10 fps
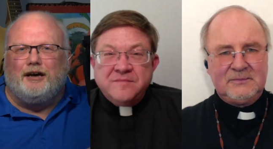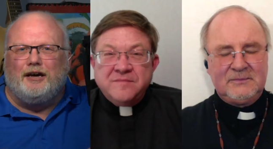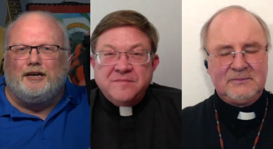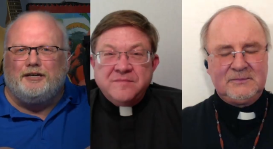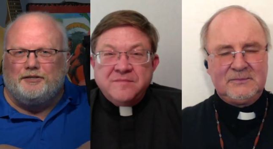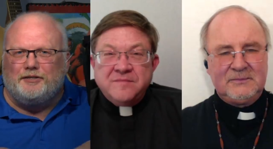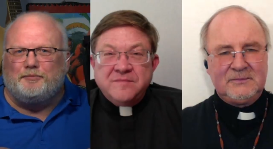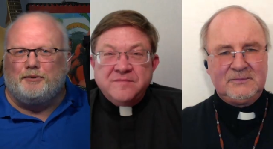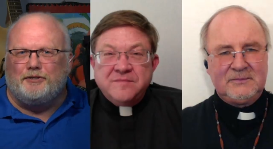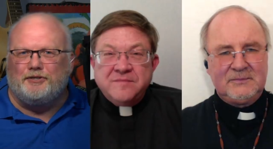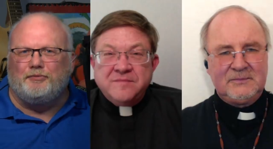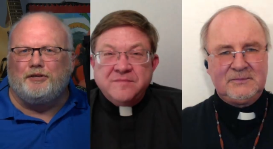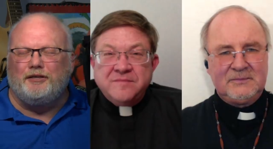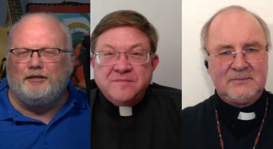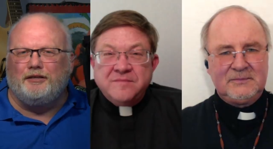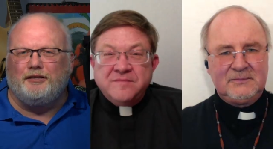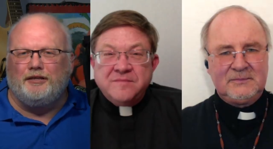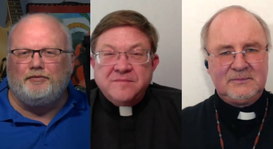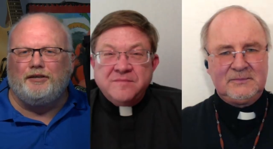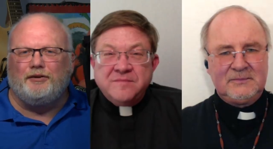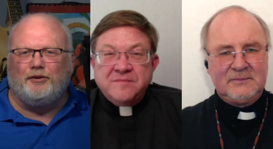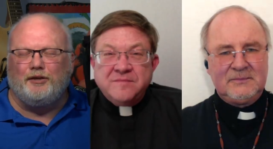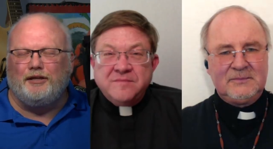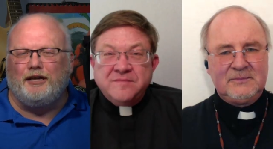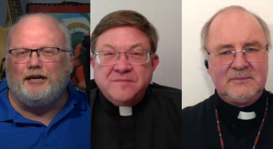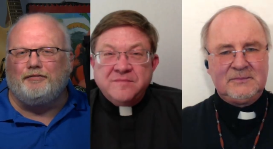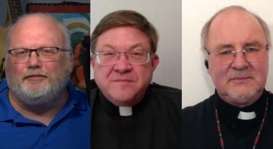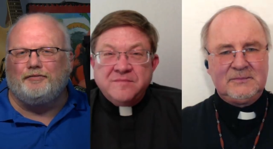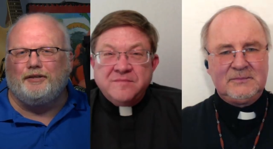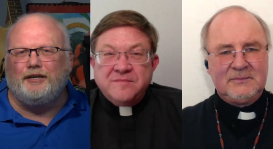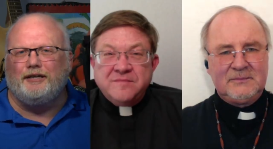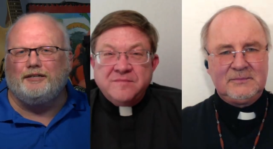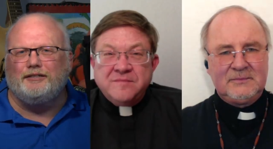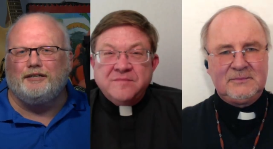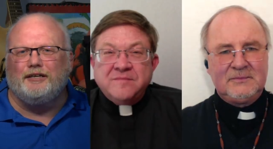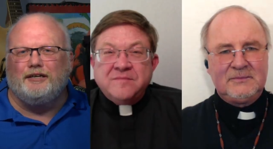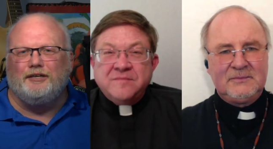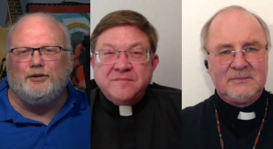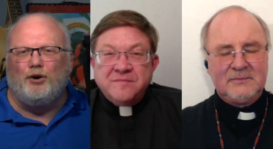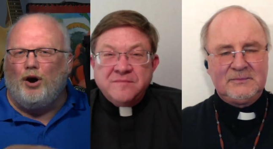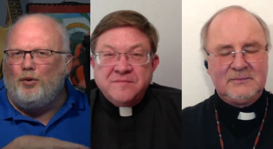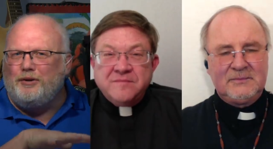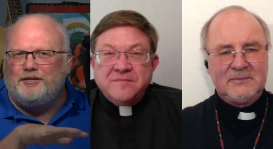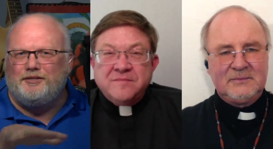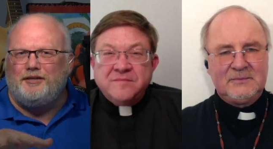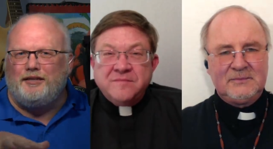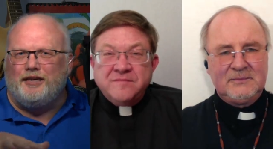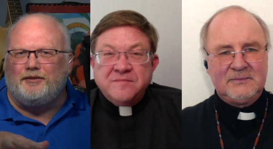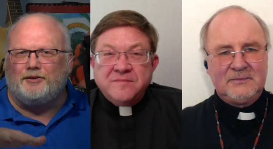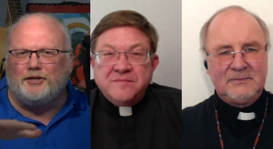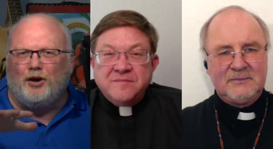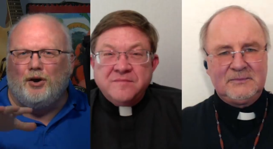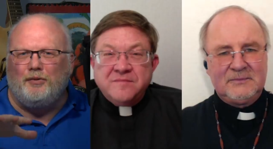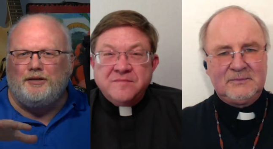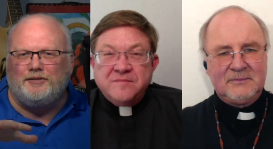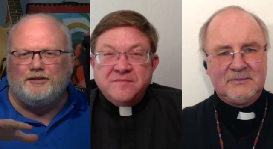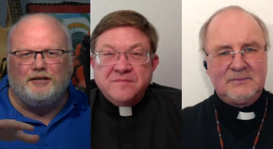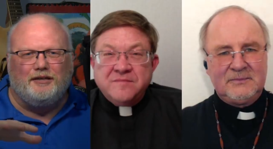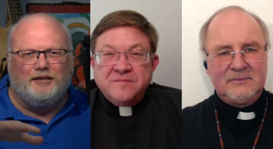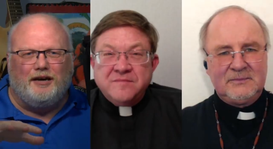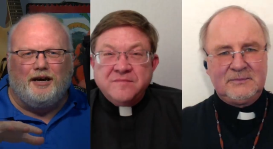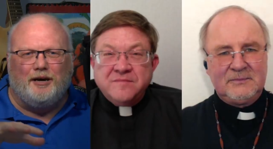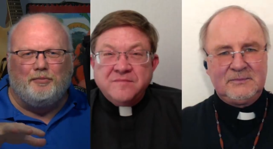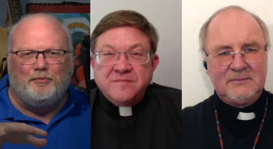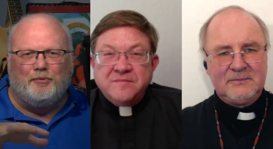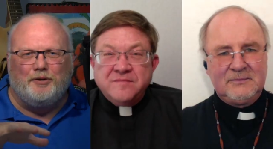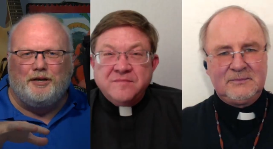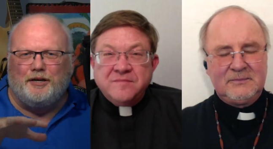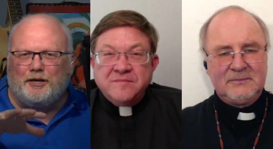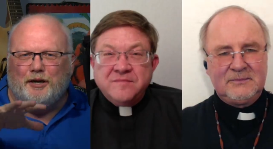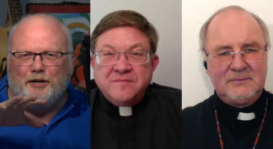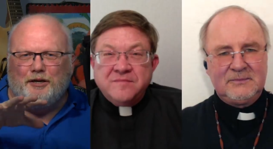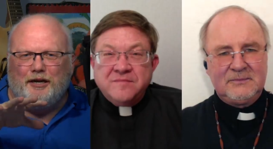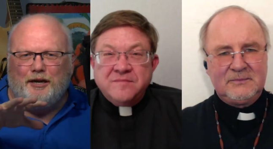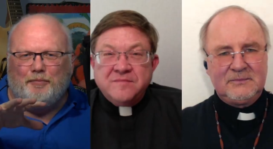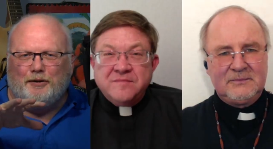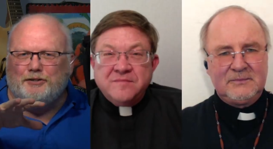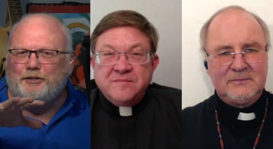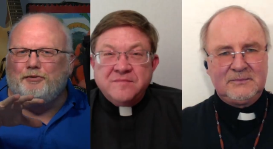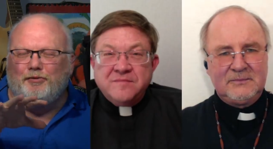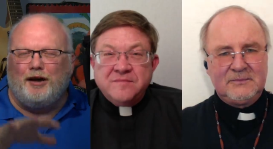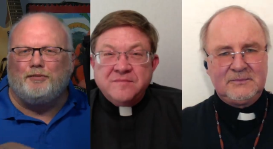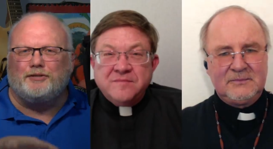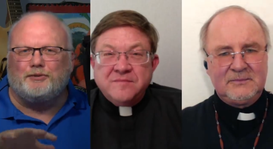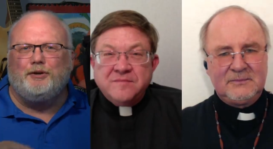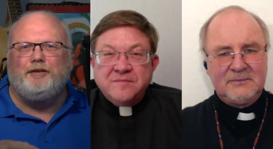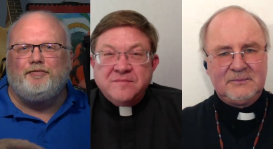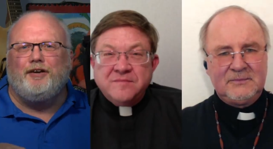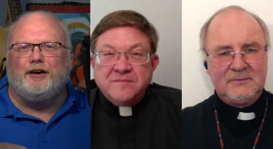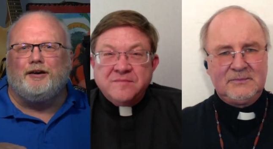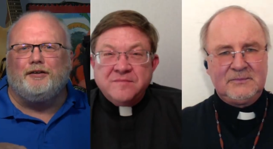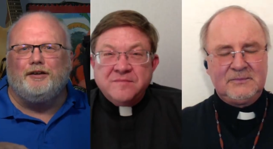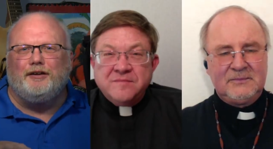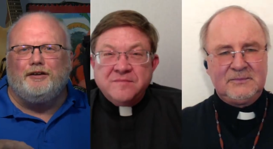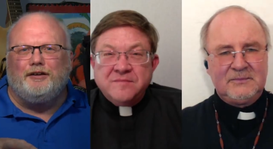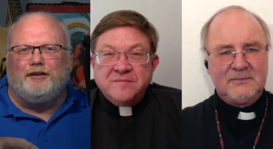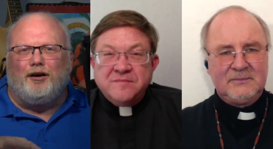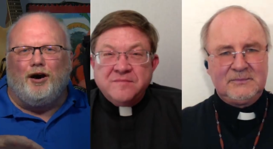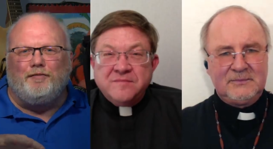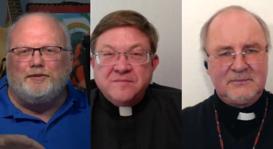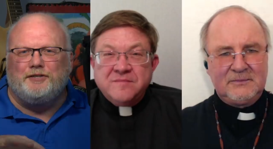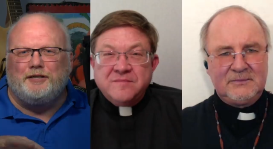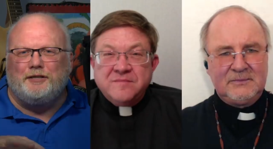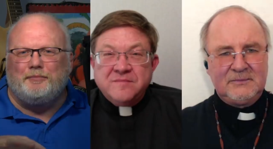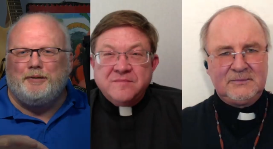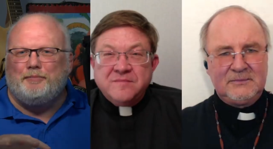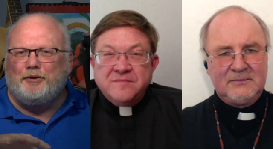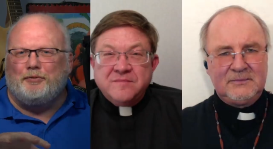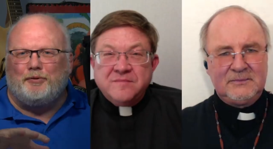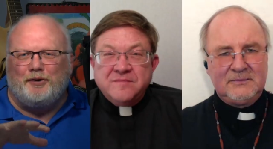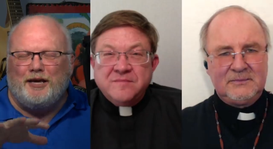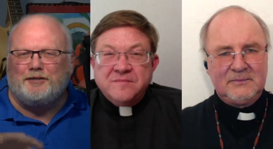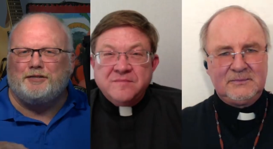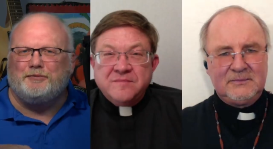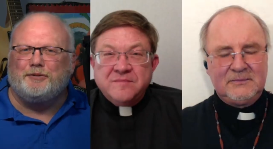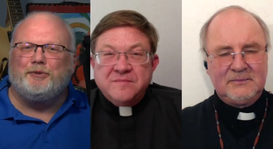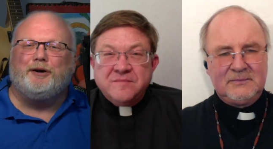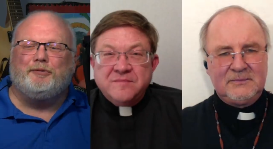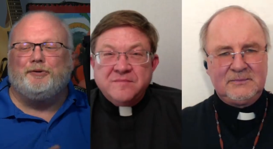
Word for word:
Speaker 1: is this person really living a holy life? And you always see that. There's always, when a person you thought was great fell, all of a sudden, the people that were next to him said, wow,